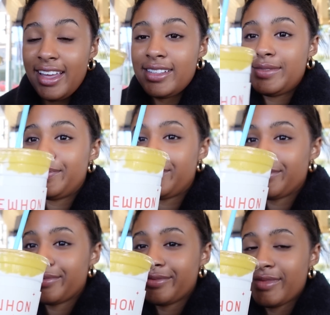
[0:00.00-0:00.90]

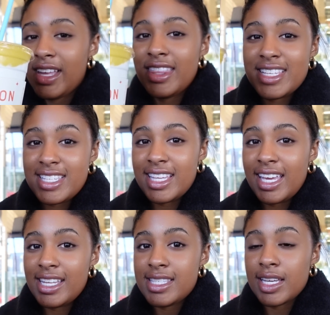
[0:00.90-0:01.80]
it. This is the
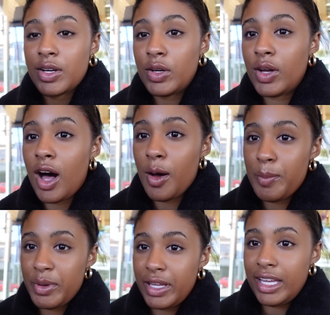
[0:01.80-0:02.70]
Kinsicle. I'll
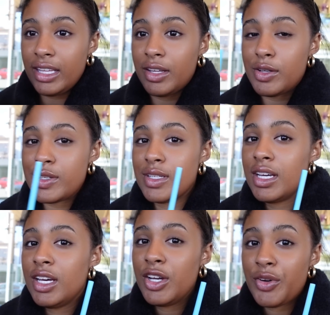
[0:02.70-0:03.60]
put a little
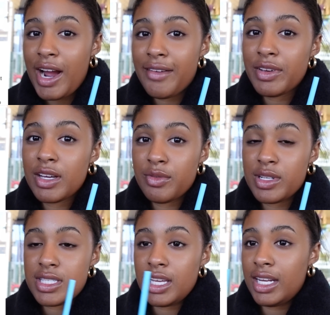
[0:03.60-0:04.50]
graphic of
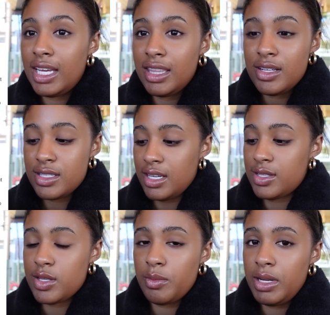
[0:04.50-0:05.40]
what's in it. There's like
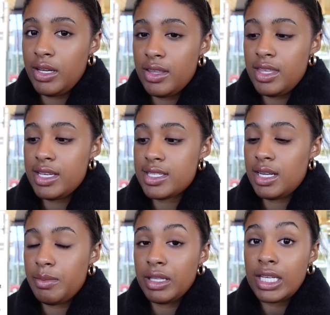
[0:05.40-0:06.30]
so many good things in
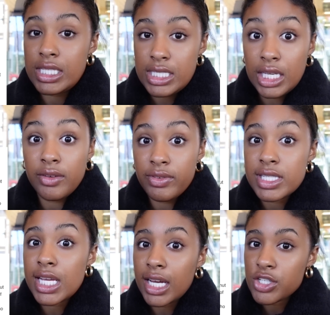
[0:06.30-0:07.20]
it, but let's see if
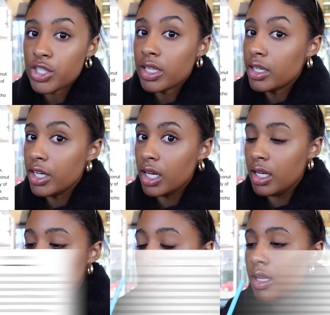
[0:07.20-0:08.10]
it's actually good.